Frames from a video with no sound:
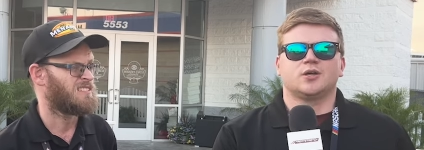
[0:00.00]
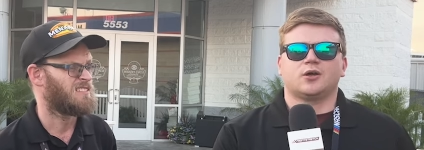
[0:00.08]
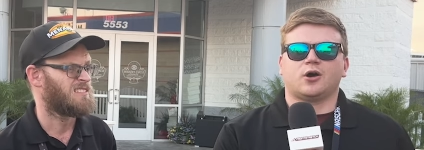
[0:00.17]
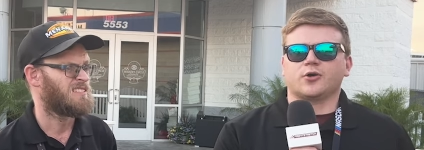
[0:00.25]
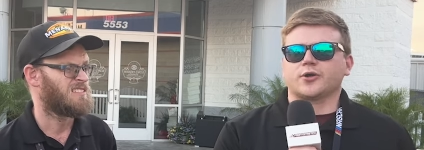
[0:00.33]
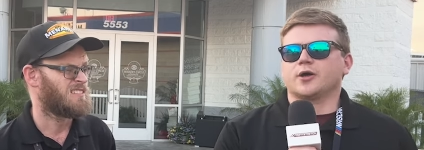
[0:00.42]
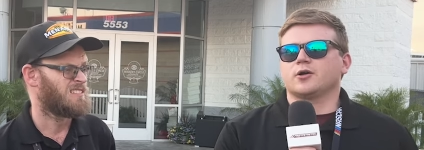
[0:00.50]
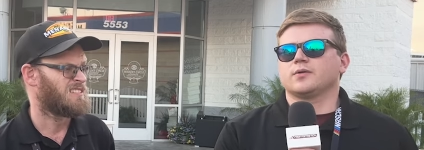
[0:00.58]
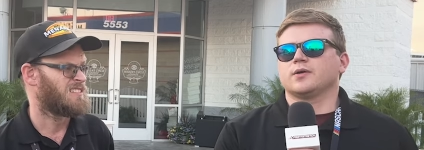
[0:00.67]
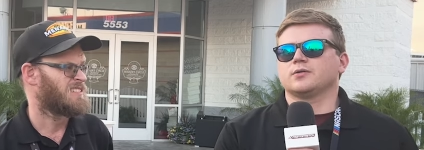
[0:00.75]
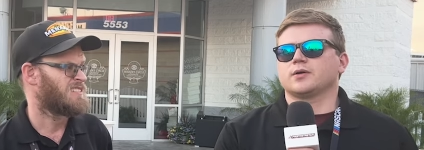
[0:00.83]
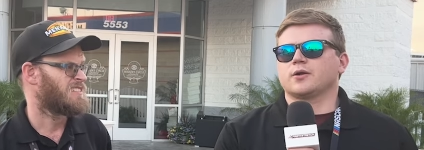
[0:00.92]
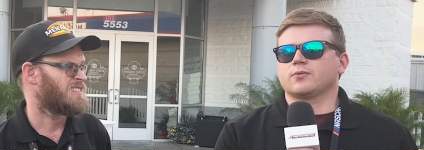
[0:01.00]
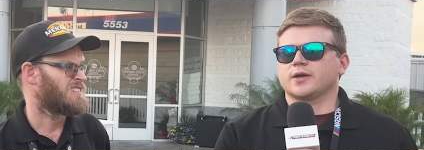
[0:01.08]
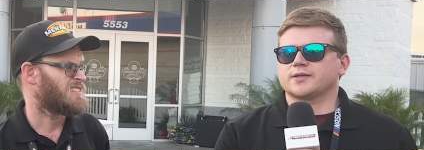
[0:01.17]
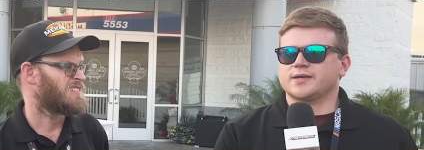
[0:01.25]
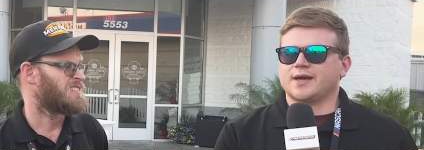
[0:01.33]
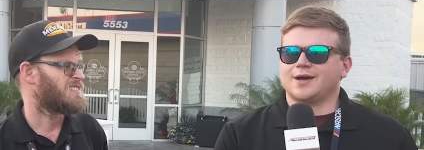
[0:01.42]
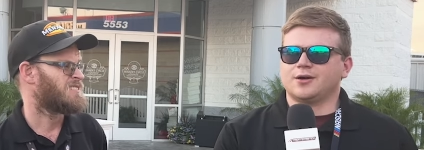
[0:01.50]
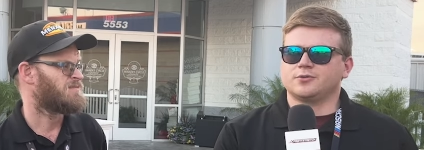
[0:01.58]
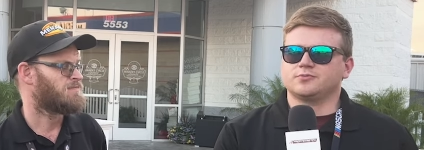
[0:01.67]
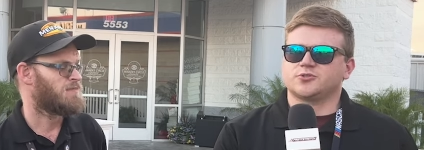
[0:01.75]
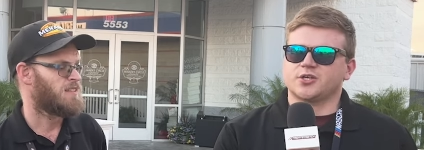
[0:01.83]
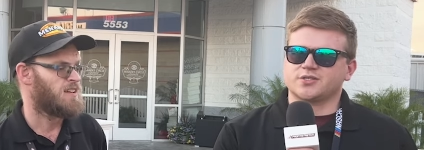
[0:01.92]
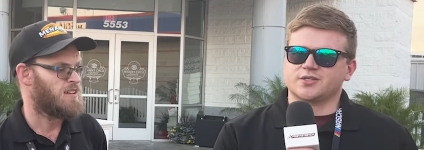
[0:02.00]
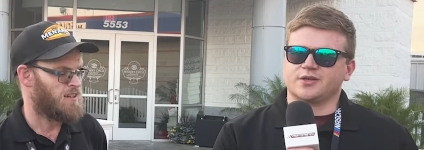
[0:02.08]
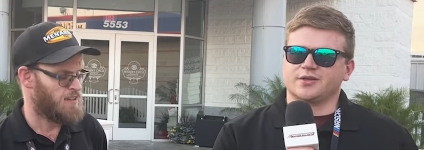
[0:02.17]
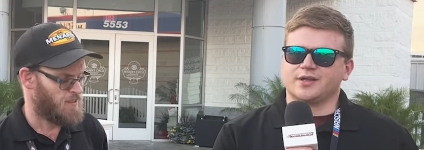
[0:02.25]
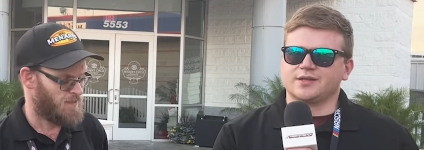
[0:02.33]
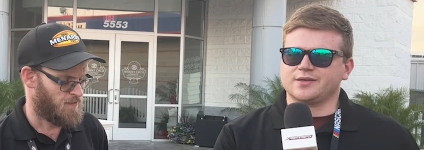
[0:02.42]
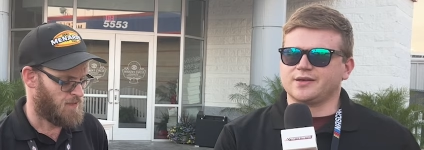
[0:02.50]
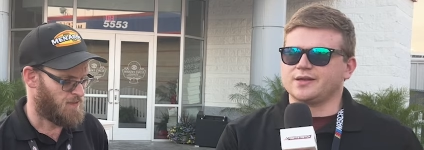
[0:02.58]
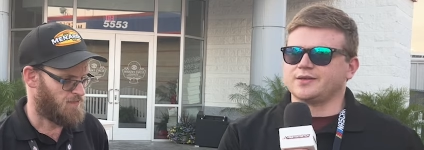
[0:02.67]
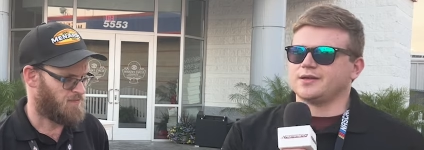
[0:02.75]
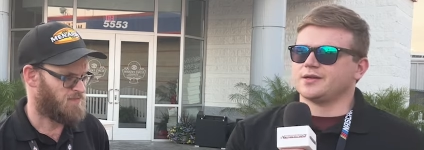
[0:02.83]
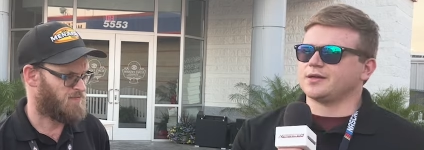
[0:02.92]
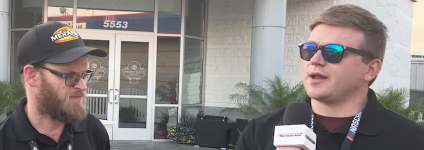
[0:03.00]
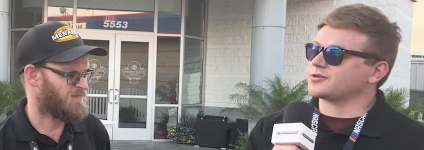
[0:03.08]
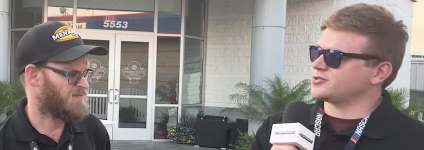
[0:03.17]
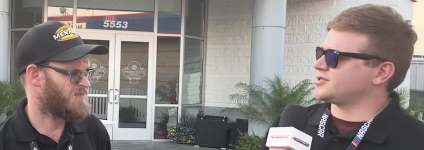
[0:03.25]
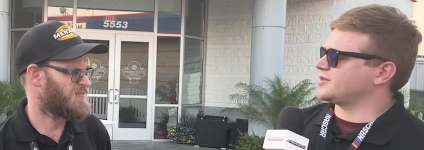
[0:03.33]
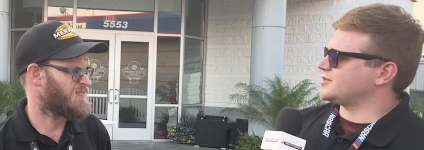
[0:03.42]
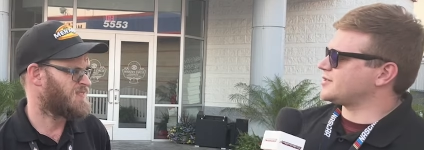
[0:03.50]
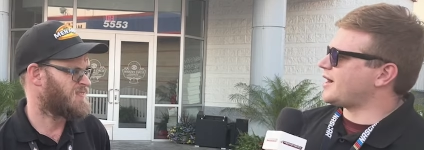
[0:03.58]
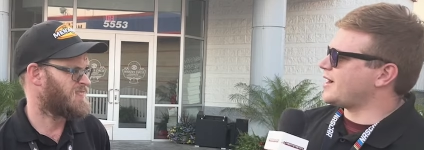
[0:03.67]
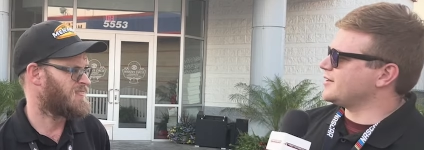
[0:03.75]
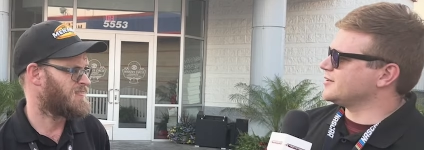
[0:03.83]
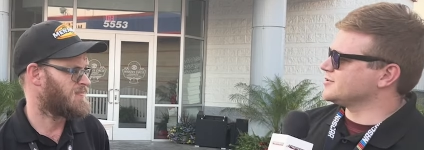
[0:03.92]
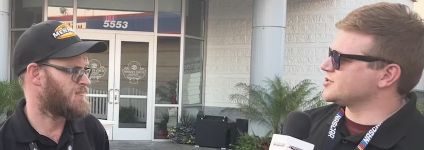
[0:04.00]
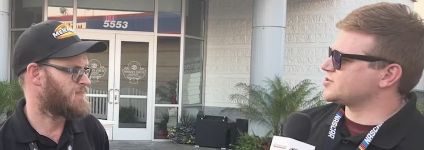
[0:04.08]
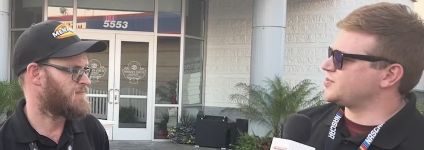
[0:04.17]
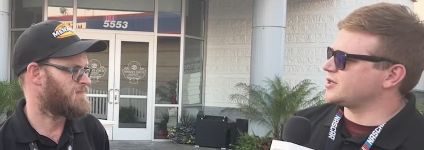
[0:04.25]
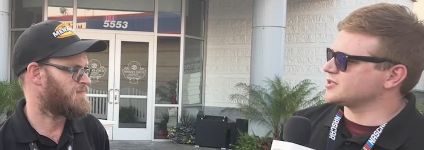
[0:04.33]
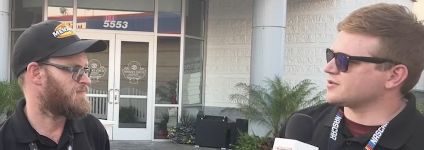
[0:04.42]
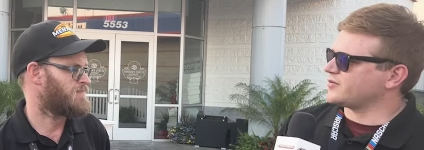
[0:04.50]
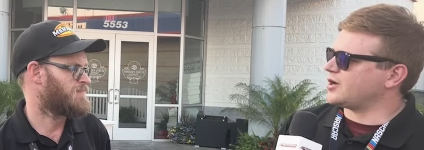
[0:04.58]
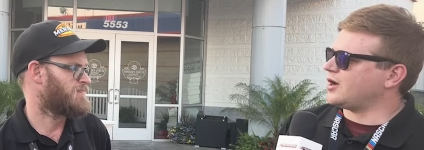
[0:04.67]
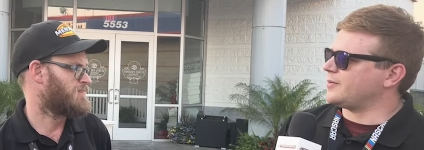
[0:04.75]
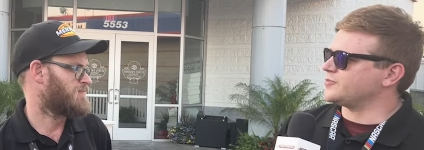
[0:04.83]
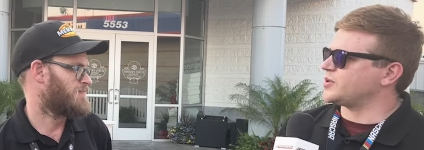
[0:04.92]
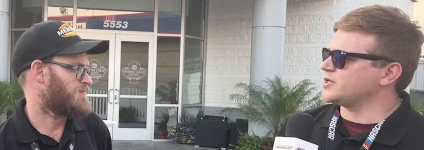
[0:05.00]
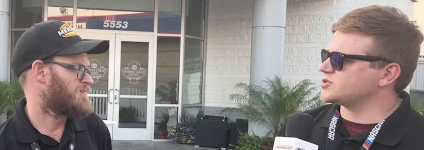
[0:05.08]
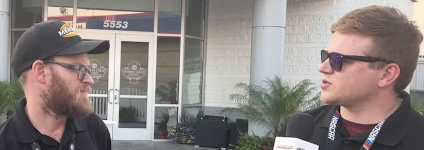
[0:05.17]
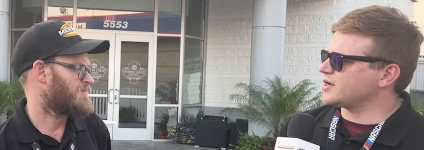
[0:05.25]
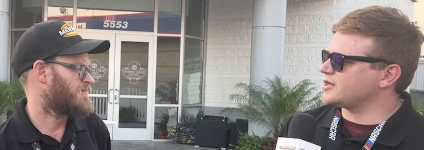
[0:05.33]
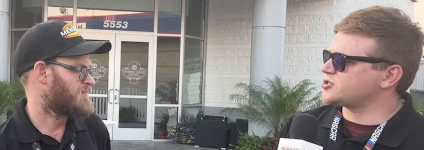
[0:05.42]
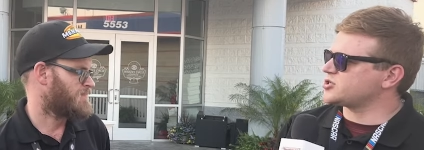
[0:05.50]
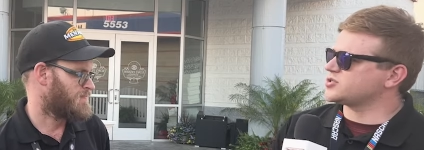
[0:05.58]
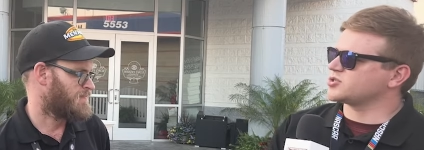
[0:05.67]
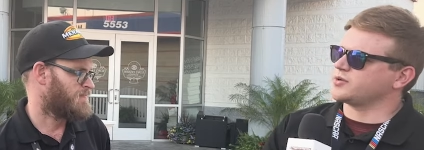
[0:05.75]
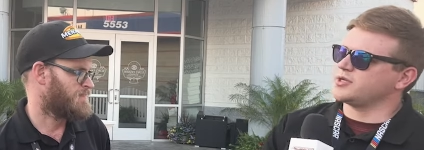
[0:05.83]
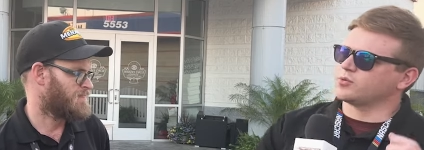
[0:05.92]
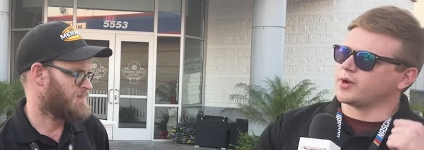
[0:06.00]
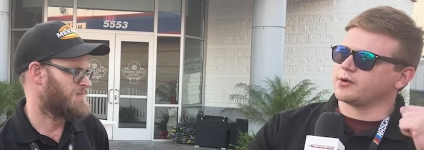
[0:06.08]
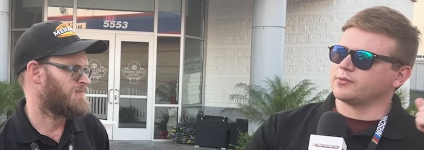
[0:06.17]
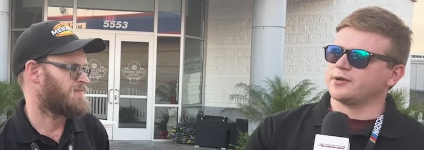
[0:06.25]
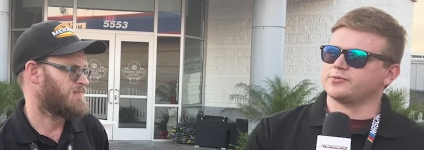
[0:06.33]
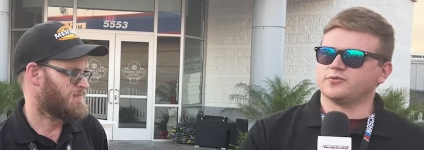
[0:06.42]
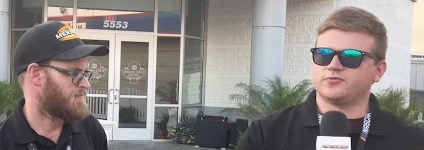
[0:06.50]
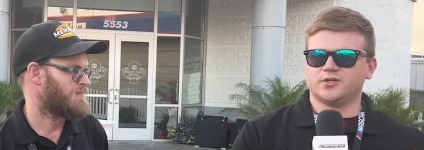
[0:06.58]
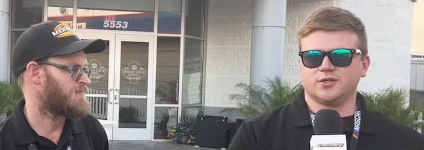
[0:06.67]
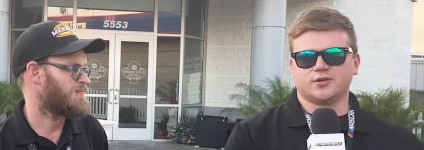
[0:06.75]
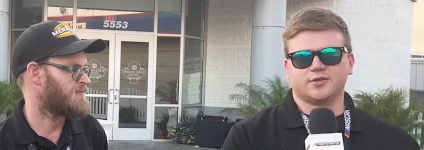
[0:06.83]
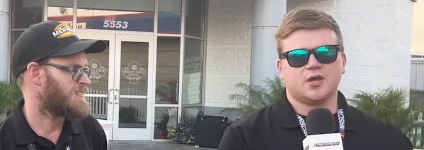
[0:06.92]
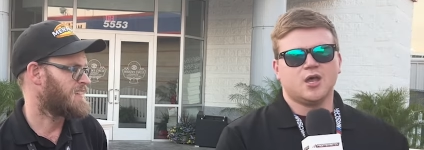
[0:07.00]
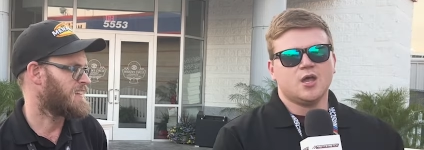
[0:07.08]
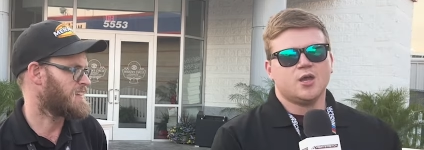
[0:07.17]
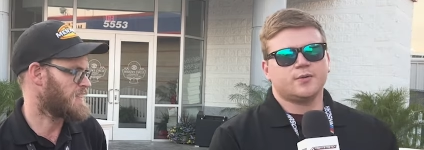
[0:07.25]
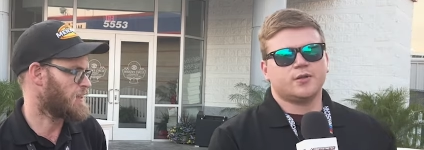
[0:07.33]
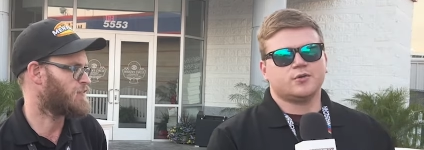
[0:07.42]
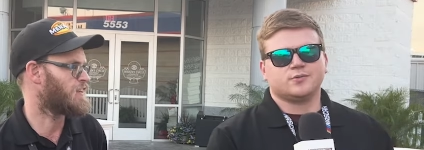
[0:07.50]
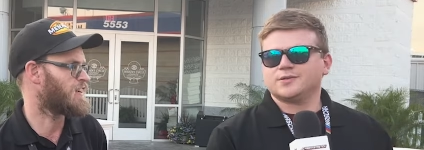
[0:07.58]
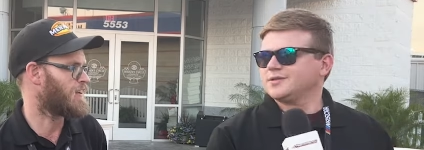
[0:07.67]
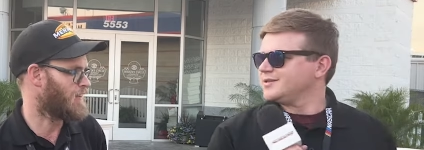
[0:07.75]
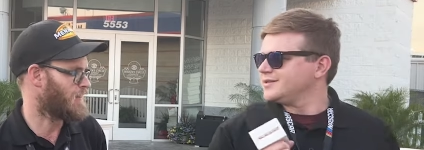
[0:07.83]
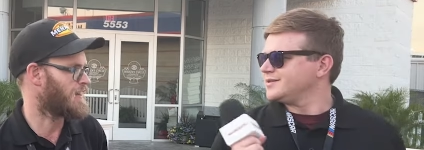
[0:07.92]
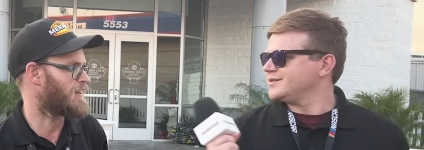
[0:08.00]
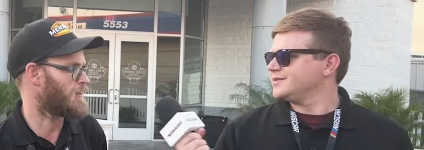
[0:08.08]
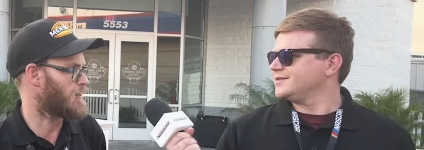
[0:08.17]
Speaker 1: Allgaier got wrecked out. Chase Elliott at the end, he had an extra set of tires because of um, pit strategy, so he ran away from the field. Let's not forget
Speaker 2: Allgaier